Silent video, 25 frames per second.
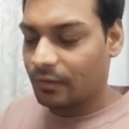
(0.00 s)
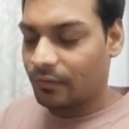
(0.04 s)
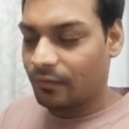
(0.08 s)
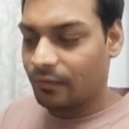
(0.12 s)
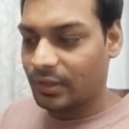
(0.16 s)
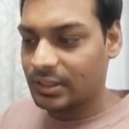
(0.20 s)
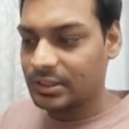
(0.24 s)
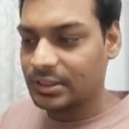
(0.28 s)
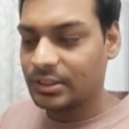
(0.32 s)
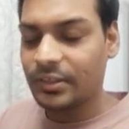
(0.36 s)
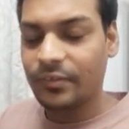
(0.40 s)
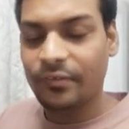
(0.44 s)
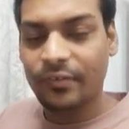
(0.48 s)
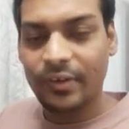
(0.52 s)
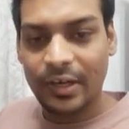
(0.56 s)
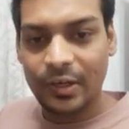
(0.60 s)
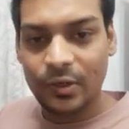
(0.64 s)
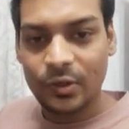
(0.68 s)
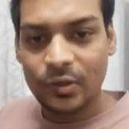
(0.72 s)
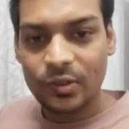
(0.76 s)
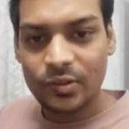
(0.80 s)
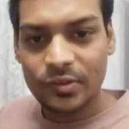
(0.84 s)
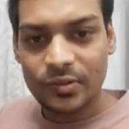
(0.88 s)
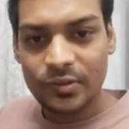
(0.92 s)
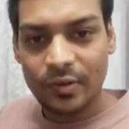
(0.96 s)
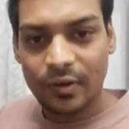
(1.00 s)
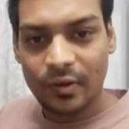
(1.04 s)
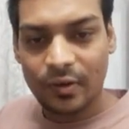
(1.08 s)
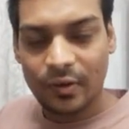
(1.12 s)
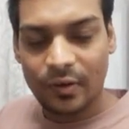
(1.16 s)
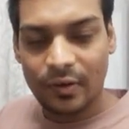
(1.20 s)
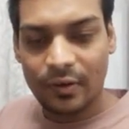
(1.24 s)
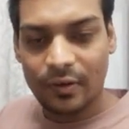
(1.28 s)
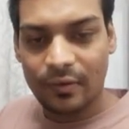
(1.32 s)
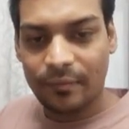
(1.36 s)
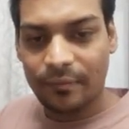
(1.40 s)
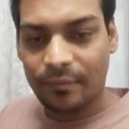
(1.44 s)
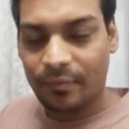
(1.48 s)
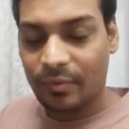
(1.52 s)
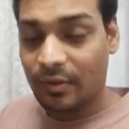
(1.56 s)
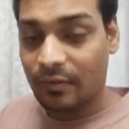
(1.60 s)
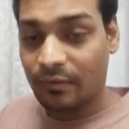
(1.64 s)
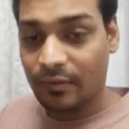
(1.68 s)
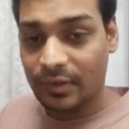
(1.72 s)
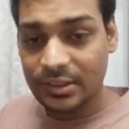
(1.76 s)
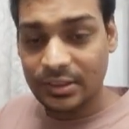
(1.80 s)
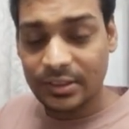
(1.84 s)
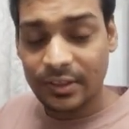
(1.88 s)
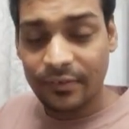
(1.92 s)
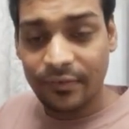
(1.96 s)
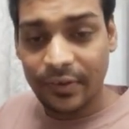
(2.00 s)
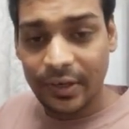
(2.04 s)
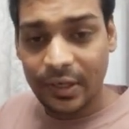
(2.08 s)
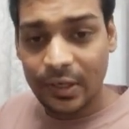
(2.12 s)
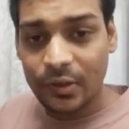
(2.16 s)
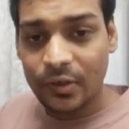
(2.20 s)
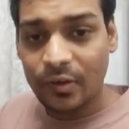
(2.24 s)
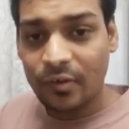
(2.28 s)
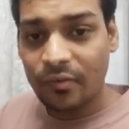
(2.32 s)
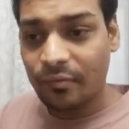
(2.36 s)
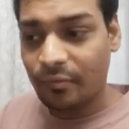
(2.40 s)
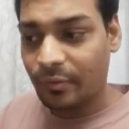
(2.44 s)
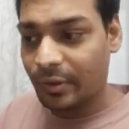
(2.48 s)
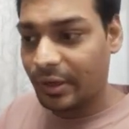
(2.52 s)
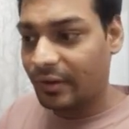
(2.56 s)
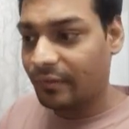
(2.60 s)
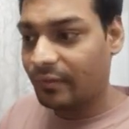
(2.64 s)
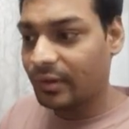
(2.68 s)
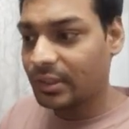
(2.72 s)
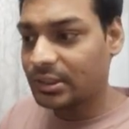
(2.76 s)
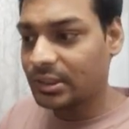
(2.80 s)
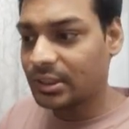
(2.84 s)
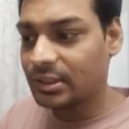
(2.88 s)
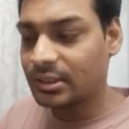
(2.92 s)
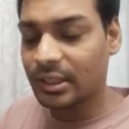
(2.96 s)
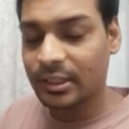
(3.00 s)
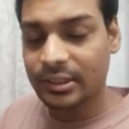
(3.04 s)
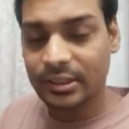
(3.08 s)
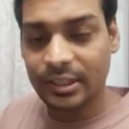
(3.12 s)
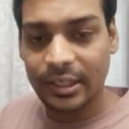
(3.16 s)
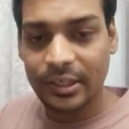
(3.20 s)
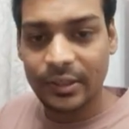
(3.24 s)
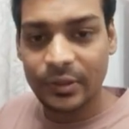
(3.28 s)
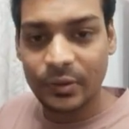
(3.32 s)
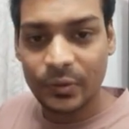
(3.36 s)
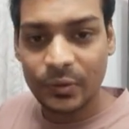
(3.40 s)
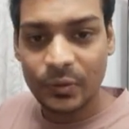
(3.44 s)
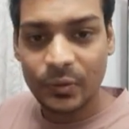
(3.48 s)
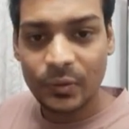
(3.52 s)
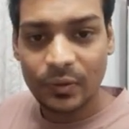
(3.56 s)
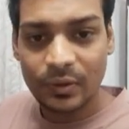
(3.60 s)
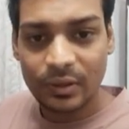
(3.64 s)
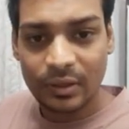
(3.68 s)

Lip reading: Once the value of previous is assigned to